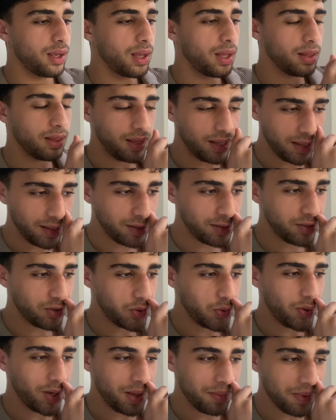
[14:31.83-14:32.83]
These
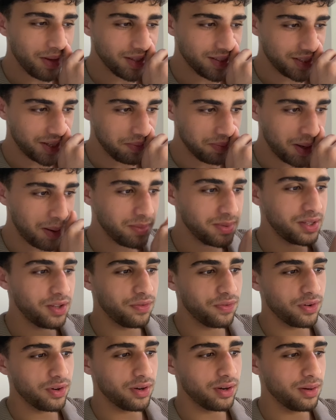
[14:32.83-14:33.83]
two emails sometimes
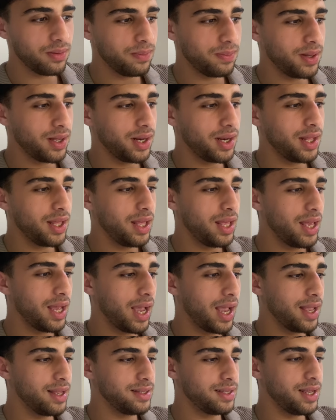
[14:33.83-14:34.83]
differ, but
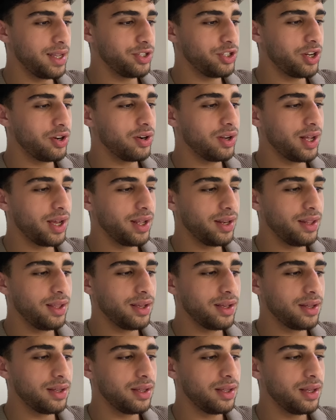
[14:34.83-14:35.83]
as a general
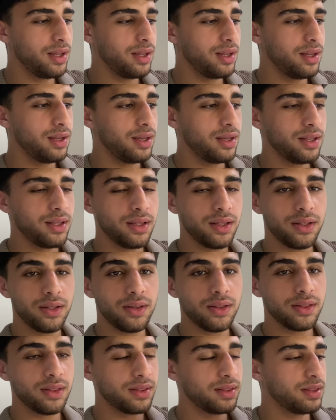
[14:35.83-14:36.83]
idea,
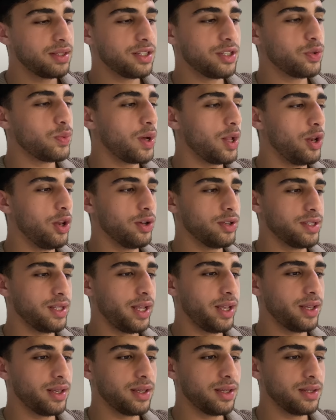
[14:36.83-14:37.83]
this is what it looks like.